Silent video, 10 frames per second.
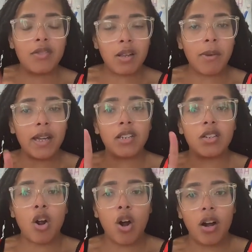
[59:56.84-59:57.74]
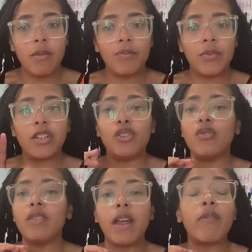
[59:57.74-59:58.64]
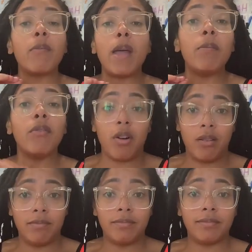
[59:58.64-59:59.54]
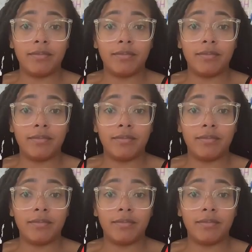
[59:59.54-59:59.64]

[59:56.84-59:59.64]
of somebody's car that you've never met before,